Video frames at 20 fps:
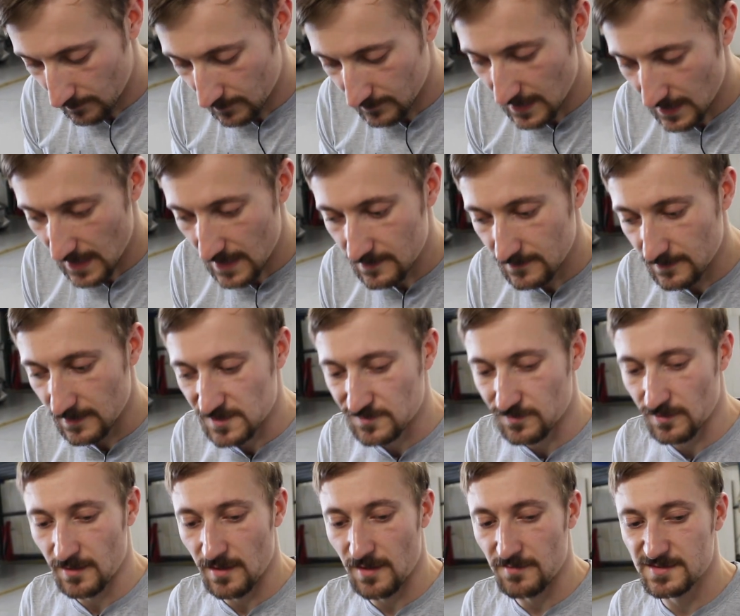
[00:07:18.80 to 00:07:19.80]
Again,
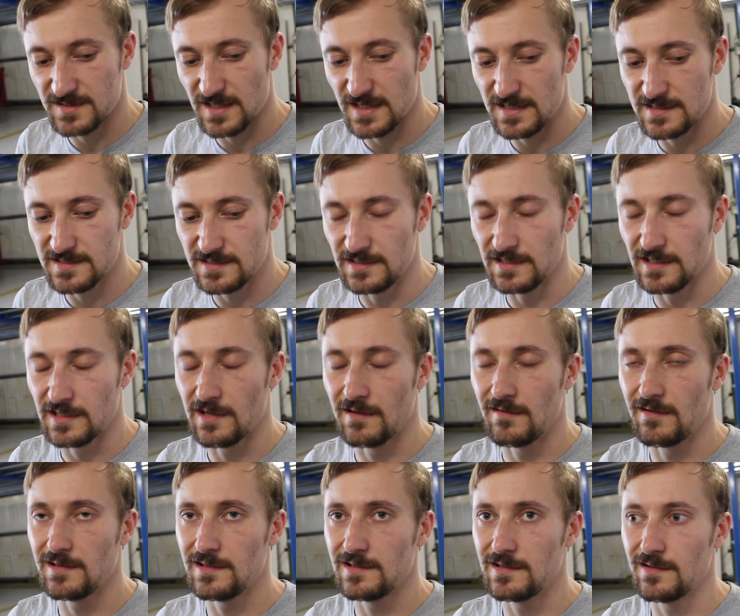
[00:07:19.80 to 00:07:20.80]
it's one of those things that you
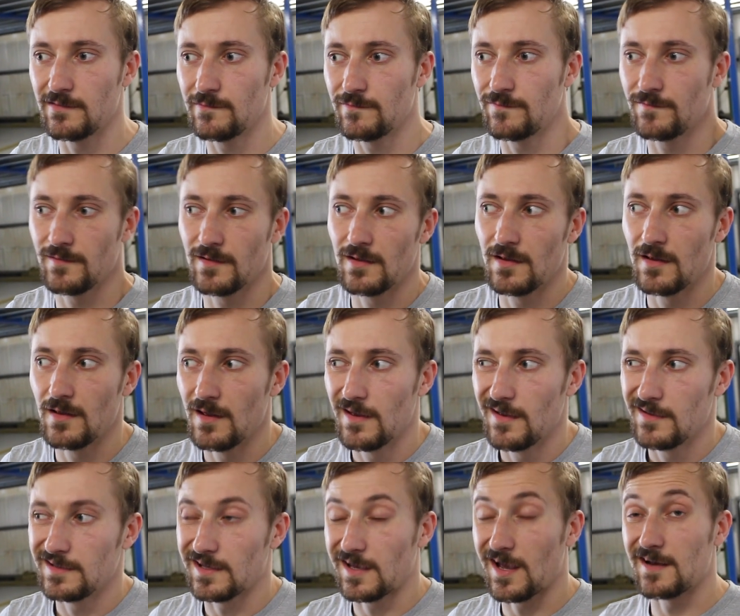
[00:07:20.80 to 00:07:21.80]
kind of
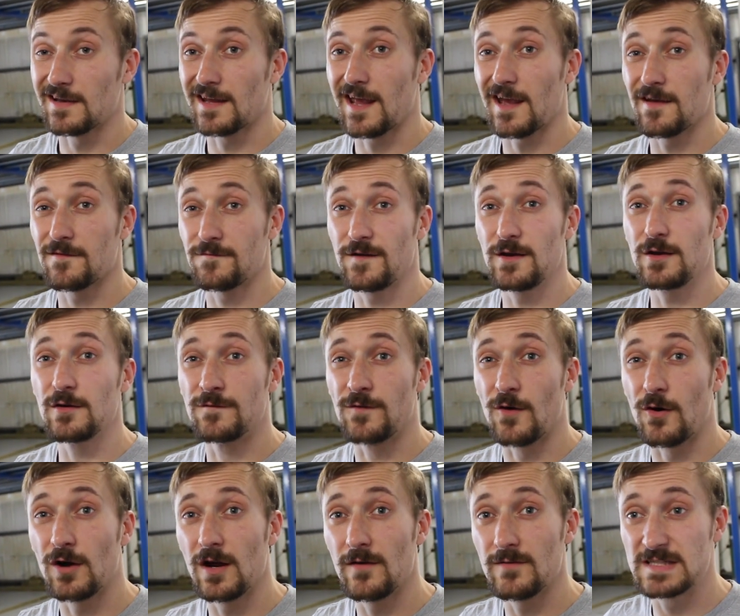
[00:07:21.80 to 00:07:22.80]
you kind of get a feel
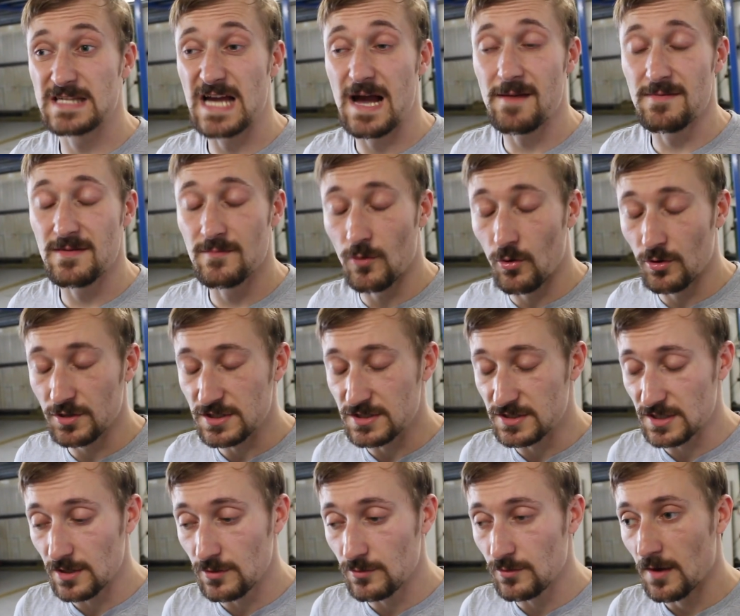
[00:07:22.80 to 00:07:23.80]
for over time. The more you
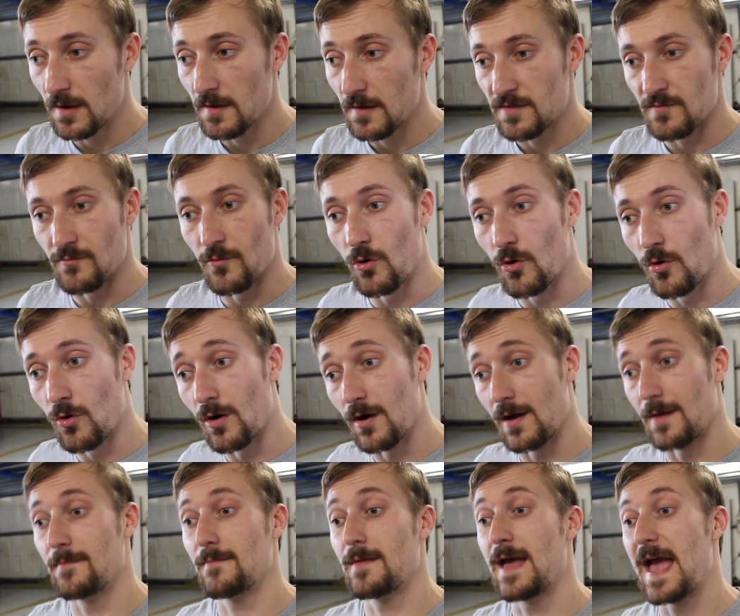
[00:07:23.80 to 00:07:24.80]
do, the more
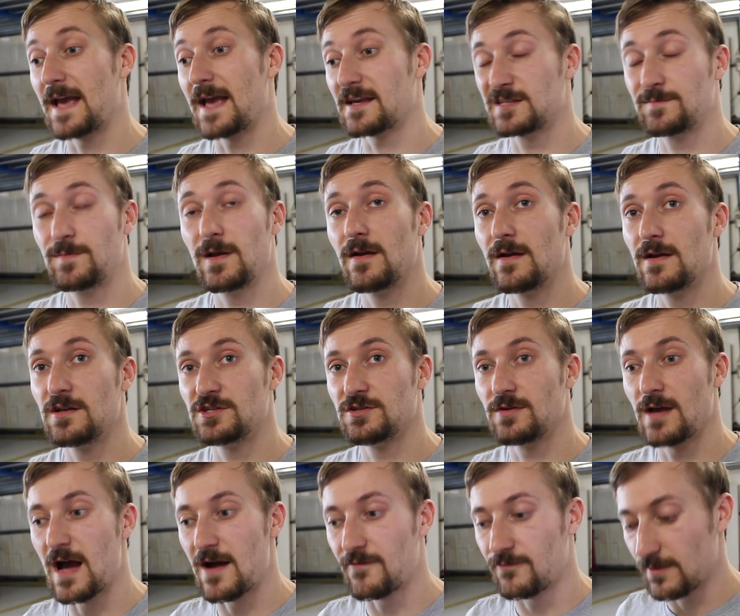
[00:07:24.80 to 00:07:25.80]
experience
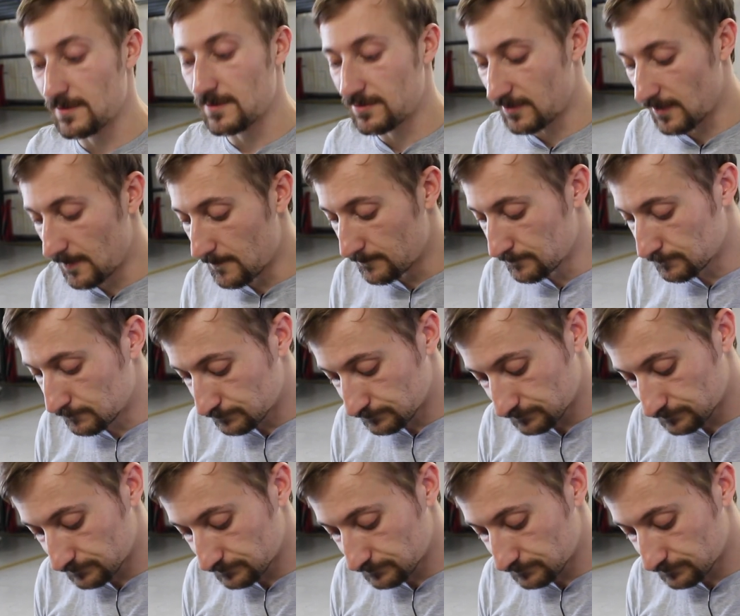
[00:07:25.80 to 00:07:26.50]
you have with them.